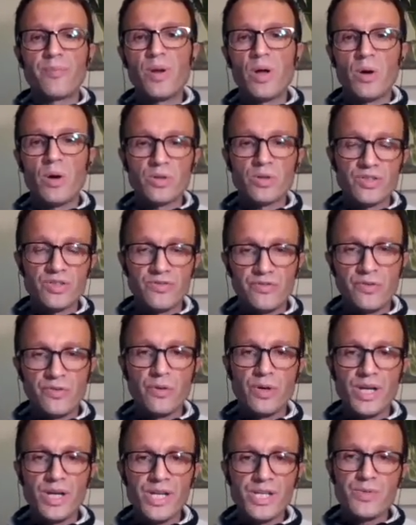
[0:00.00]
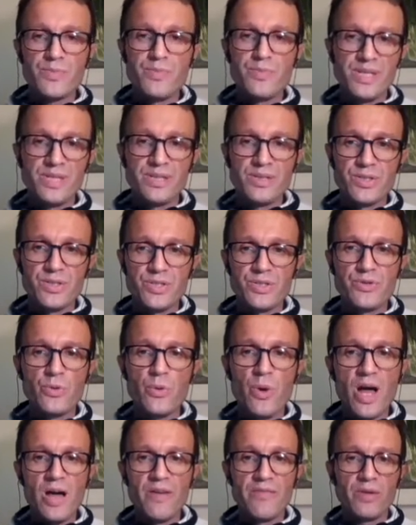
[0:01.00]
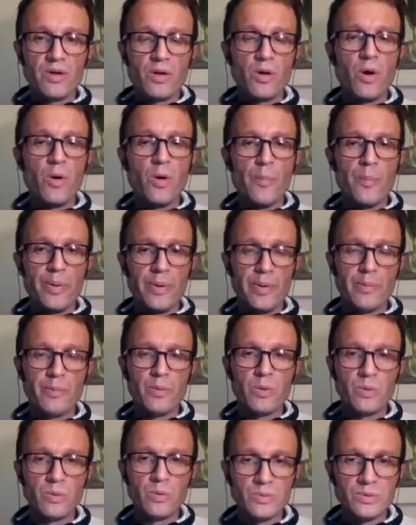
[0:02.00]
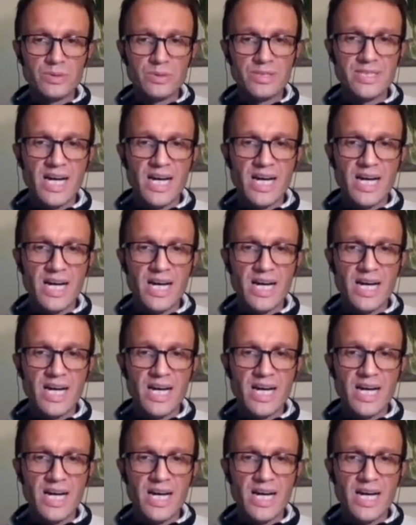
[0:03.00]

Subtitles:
blocks for each bins to have comparable